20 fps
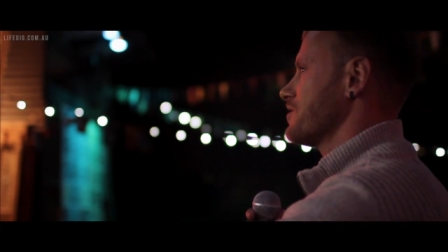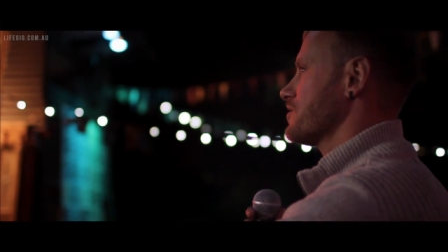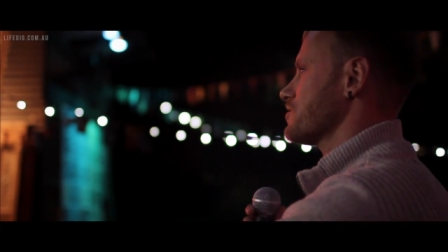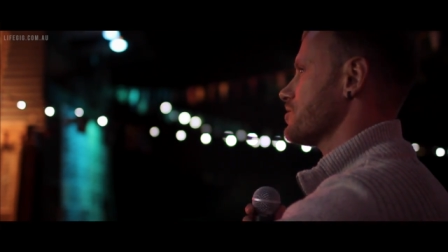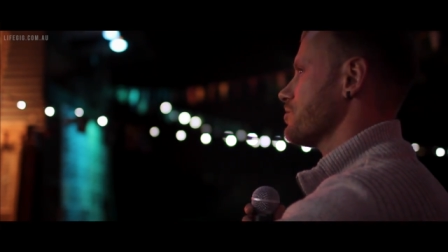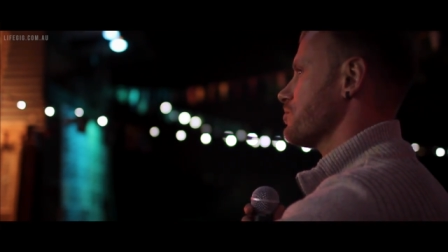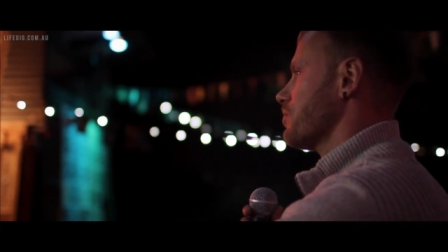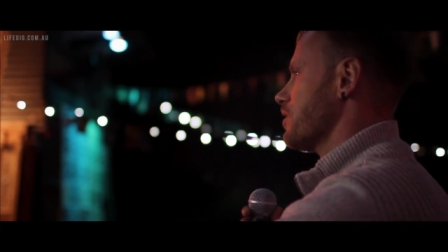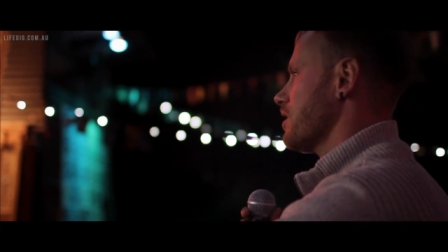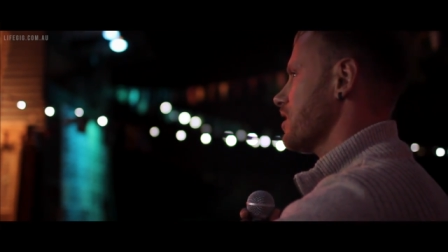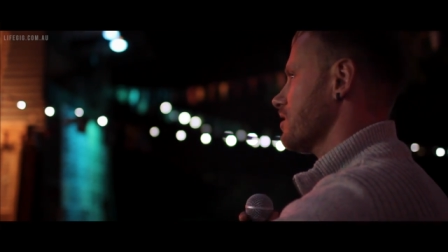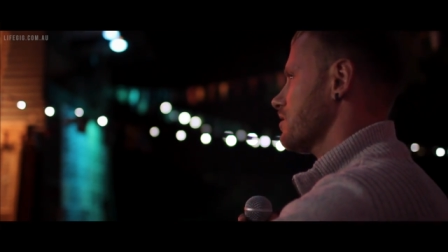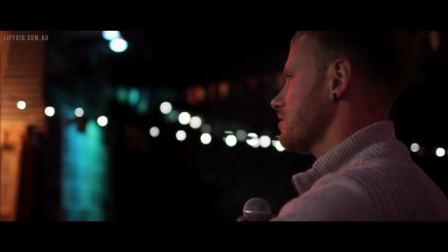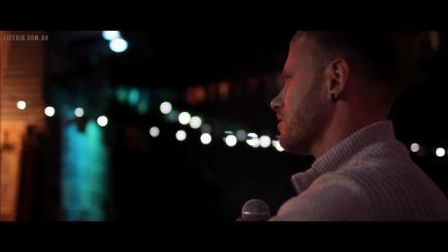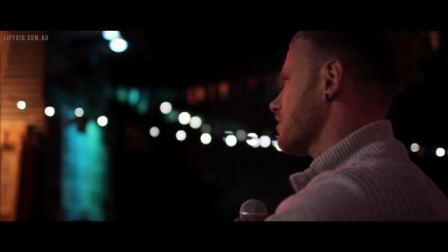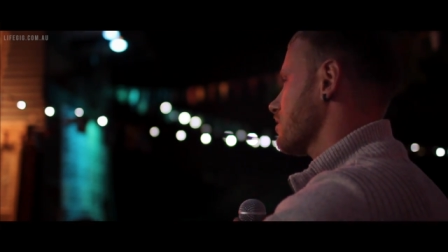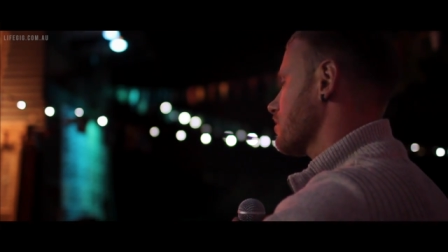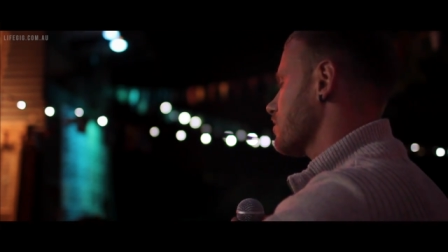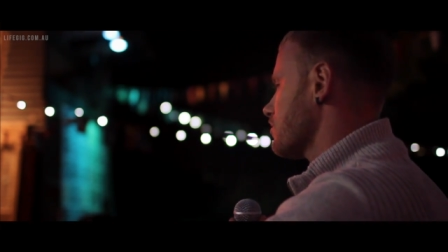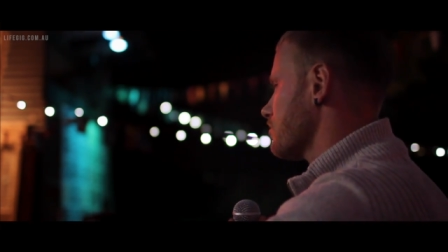So
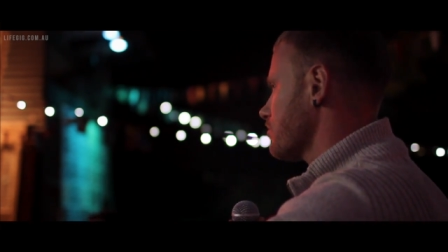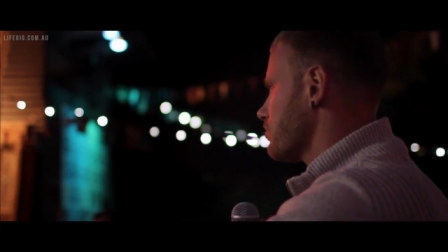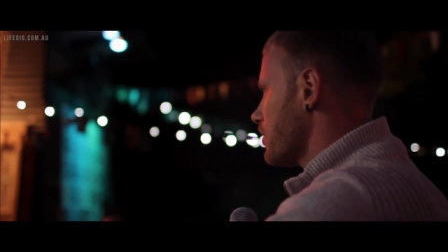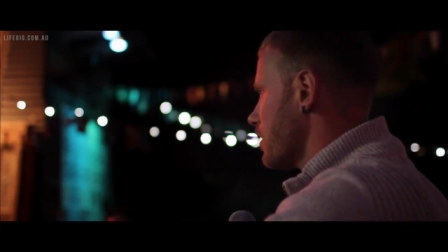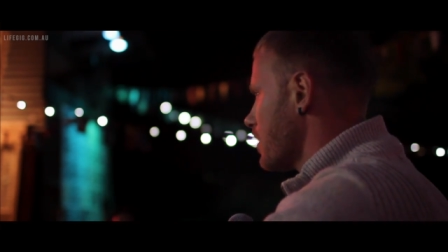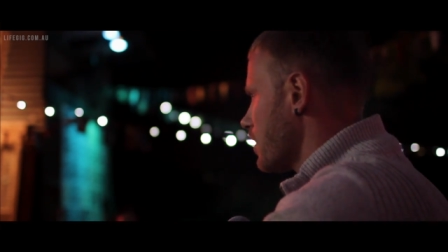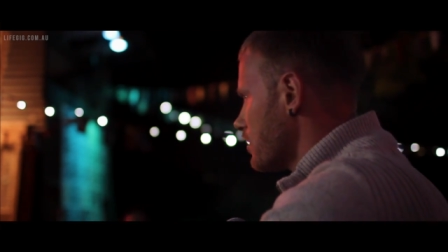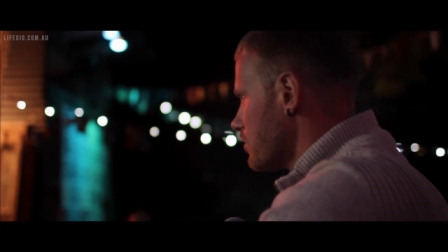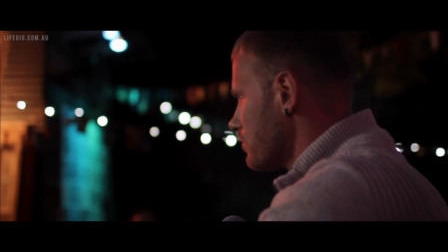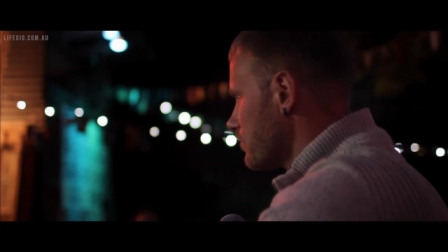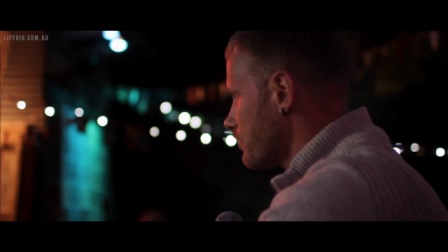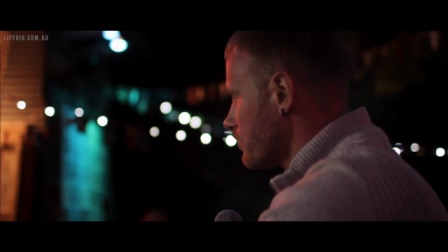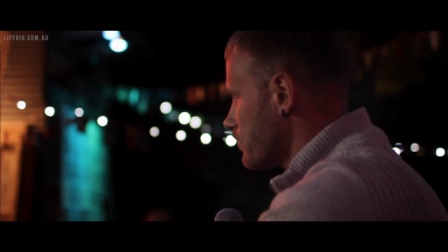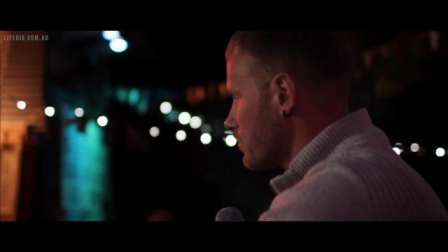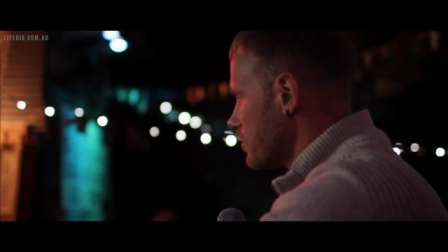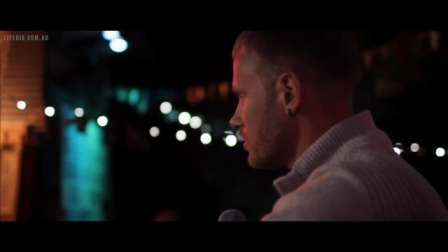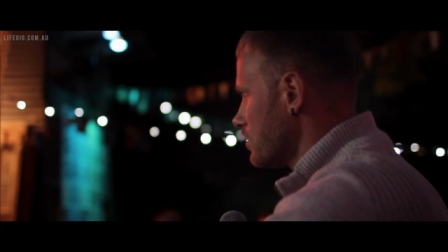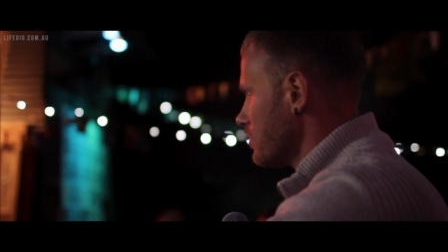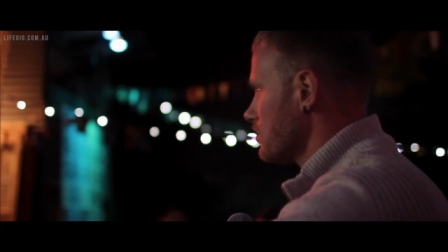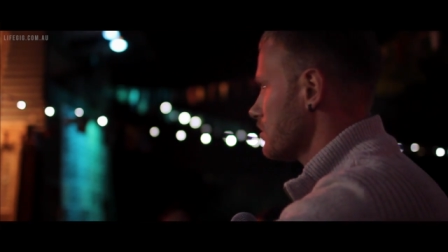part of
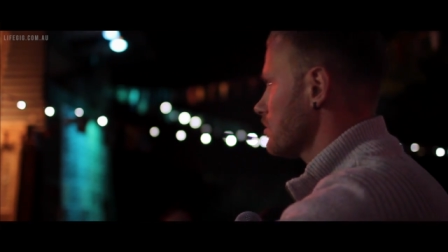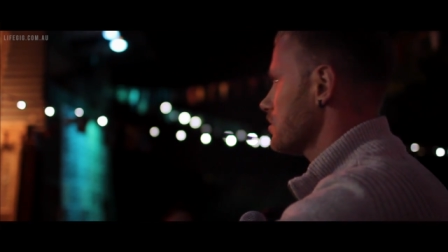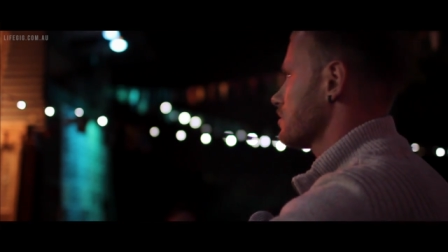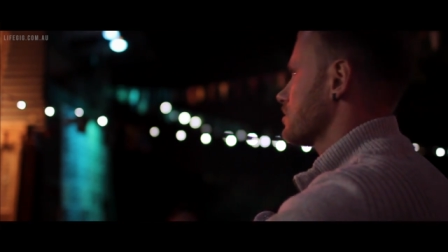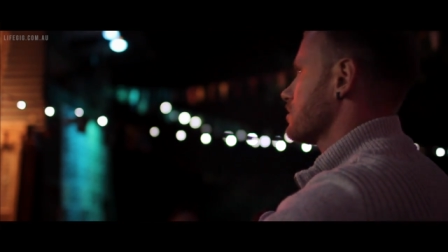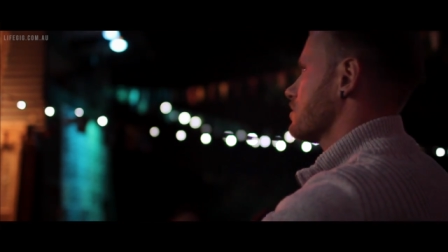the